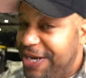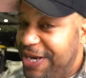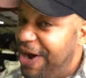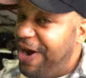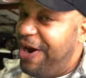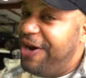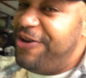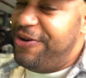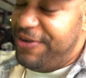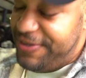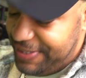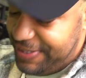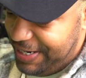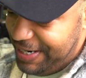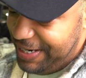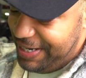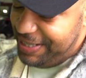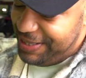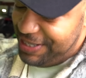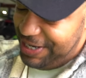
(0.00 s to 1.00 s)
car, you
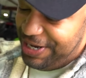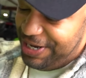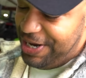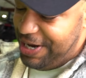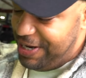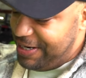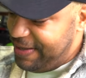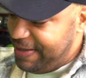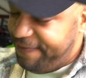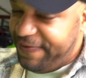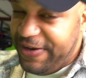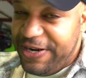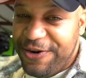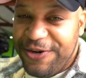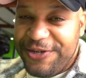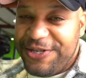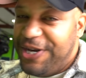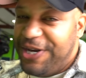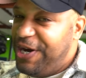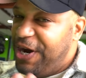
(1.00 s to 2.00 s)
see the hood and the
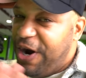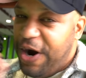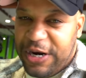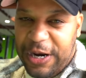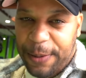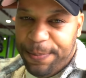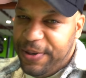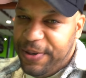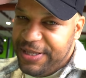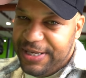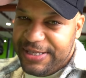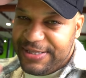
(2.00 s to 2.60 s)
fenders are completely